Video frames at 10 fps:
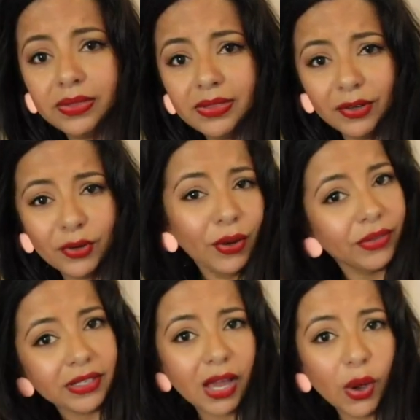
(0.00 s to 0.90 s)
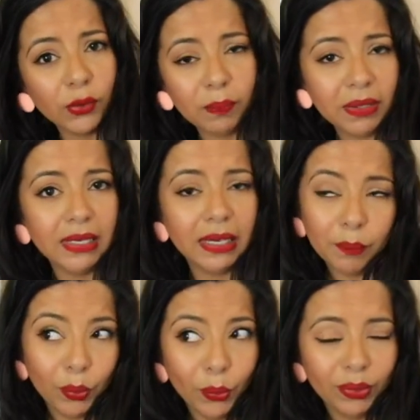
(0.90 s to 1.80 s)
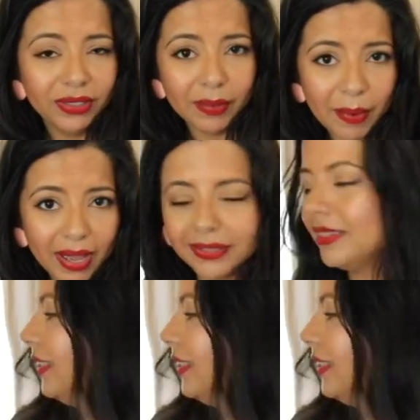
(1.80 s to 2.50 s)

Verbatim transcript: there you go that's how you pee and poo in the bath